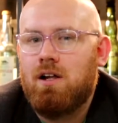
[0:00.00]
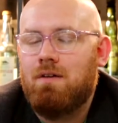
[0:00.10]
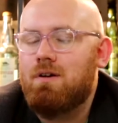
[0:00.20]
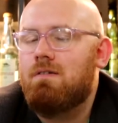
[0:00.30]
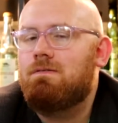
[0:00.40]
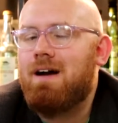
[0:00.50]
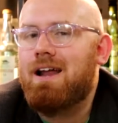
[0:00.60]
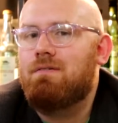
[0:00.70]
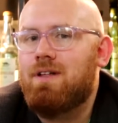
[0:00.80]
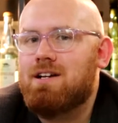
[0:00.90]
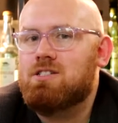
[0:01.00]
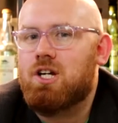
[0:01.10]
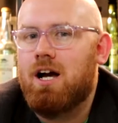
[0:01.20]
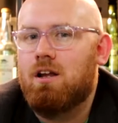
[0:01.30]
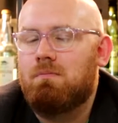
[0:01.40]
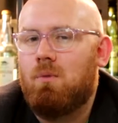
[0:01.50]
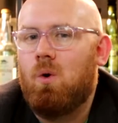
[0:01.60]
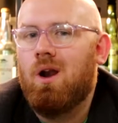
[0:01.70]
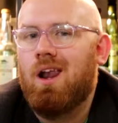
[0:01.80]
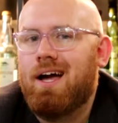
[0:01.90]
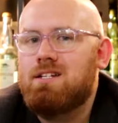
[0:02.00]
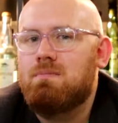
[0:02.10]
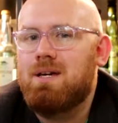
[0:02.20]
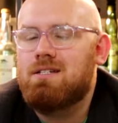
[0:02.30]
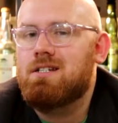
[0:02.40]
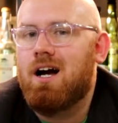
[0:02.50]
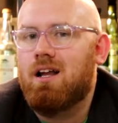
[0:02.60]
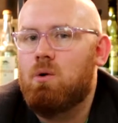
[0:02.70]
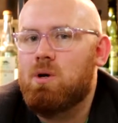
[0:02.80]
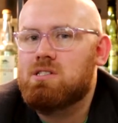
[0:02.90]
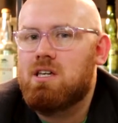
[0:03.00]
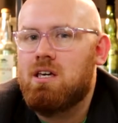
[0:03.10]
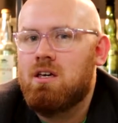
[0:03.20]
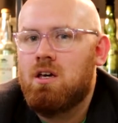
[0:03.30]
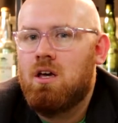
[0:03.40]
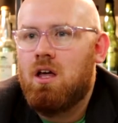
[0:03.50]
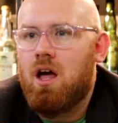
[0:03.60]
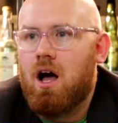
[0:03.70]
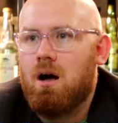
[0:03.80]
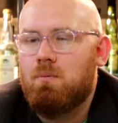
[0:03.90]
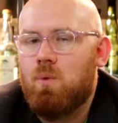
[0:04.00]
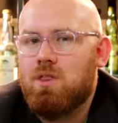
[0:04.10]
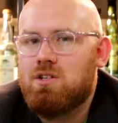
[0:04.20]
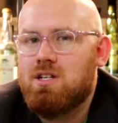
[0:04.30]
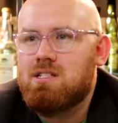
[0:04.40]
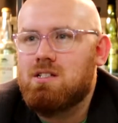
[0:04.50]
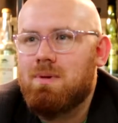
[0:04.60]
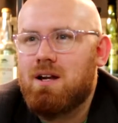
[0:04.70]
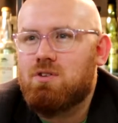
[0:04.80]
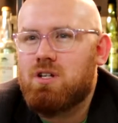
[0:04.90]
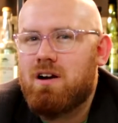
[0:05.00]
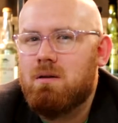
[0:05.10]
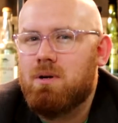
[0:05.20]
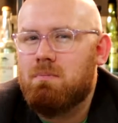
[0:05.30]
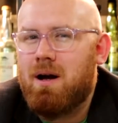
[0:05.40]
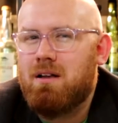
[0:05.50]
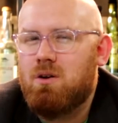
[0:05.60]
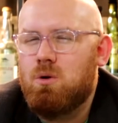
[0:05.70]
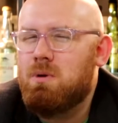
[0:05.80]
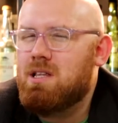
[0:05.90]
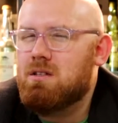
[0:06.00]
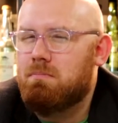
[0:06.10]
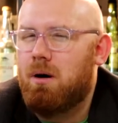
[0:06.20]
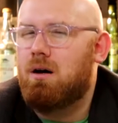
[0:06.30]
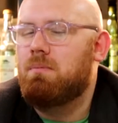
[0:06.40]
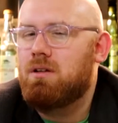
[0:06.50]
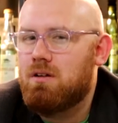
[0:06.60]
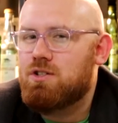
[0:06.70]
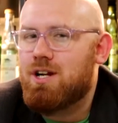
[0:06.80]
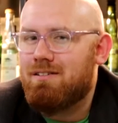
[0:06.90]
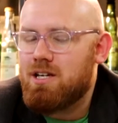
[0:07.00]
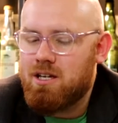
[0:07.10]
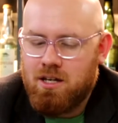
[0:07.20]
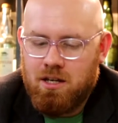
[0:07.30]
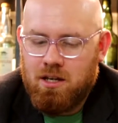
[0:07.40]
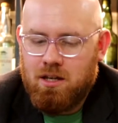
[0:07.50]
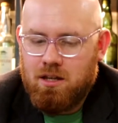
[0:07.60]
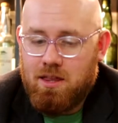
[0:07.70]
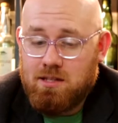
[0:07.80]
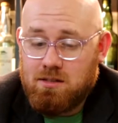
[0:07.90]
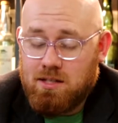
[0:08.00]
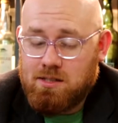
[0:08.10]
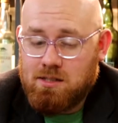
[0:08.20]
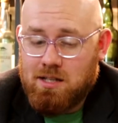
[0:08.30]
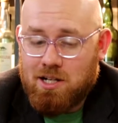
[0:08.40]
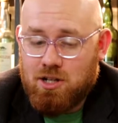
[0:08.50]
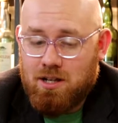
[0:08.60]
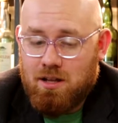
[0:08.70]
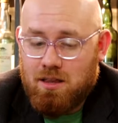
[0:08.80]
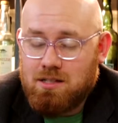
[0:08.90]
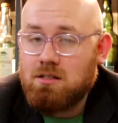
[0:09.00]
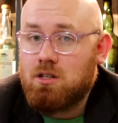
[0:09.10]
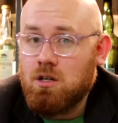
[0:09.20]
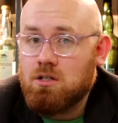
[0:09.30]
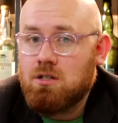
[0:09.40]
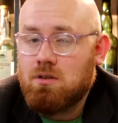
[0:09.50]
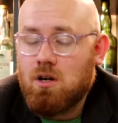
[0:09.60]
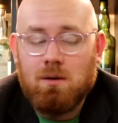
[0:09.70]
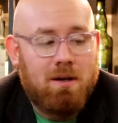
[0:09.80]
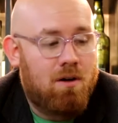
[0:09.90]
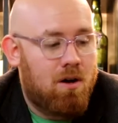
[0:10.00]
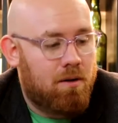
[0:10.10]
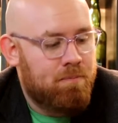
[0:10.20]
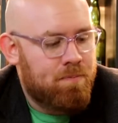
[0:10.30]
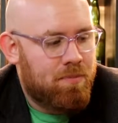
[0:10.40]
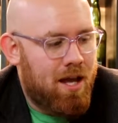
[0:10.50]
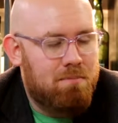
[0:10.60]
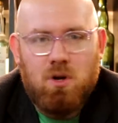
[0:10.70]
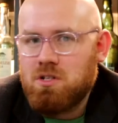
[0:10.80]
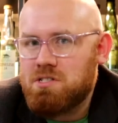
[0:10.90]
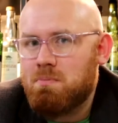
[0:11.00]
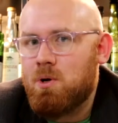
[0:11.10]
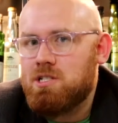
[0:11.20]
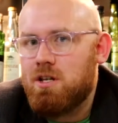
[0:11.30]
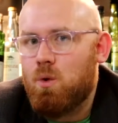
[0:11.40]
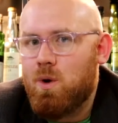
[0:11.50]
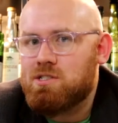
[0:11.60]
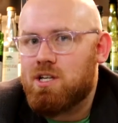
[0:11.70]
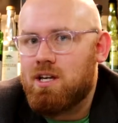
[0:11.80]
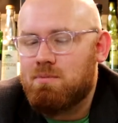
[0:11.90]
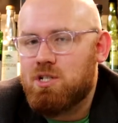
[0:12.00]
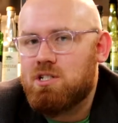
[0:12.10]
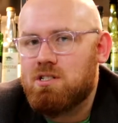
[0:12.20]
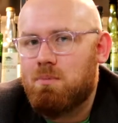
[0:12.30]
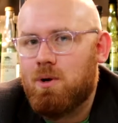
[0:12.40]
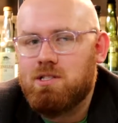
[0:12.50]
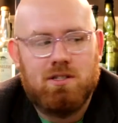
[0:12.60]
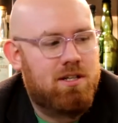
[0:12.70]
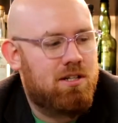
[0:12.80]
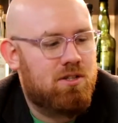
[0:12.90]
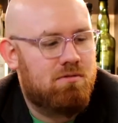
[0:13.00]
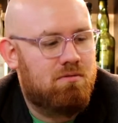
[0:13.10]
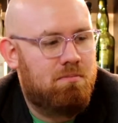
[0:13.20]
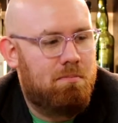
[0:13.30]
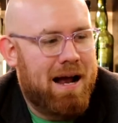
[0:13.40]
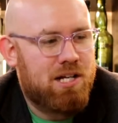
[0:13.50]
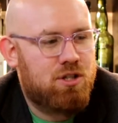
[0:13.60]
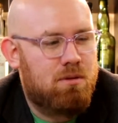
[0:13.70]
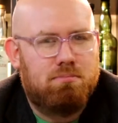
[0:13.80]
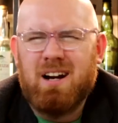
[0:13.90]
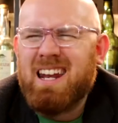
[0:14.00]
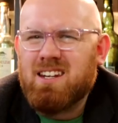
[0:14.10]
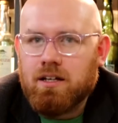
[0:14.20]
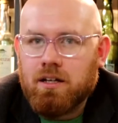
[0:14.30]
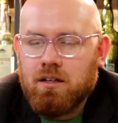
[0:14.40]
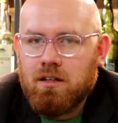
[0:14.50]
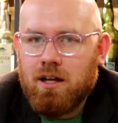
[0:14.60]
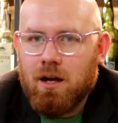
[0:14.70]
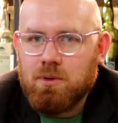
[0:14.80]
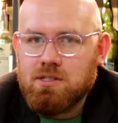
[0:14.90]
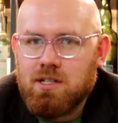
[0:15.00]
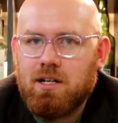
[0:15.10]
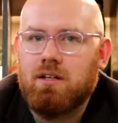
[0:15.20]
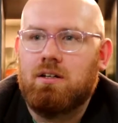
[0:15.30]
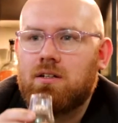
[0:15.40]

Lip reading: If you're a fan of that style of more lighter peated Islay whiskey, with a decent amount of sherry, but by no means a bomb of sherry, this is good. Don't get me wrong. I'm not disappointed in the whiskey. I'm just disappointed that it doesn't match the branding, I would say.